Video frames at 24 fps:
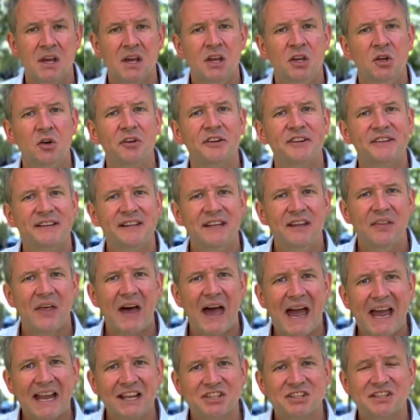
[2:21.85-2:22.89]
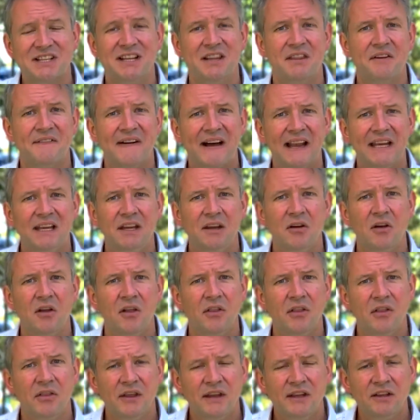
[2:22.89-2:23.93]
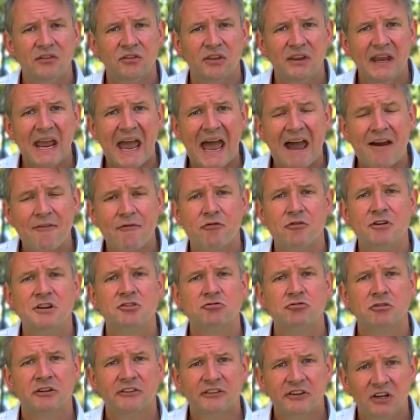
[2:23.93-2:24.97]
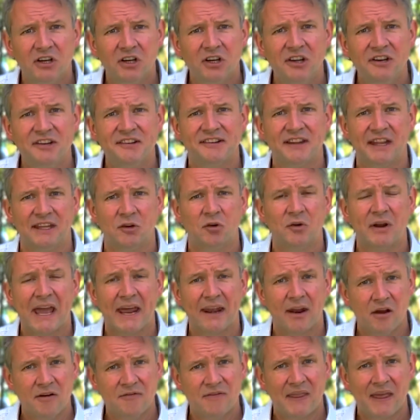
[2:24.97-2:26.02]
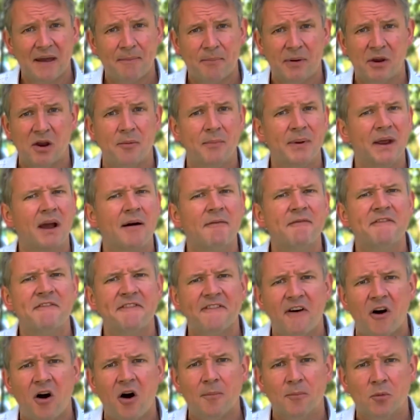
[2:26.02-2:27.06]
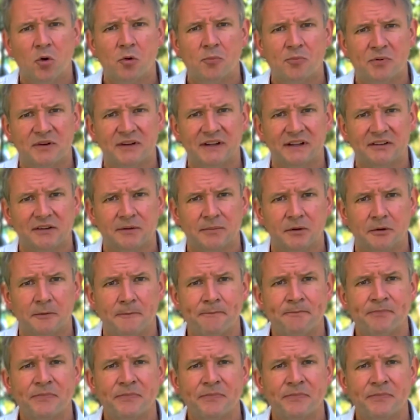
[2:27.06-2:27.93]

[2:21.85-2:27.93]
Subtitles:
you'll see that actually the average returns that you'll get over that period become far more predictable.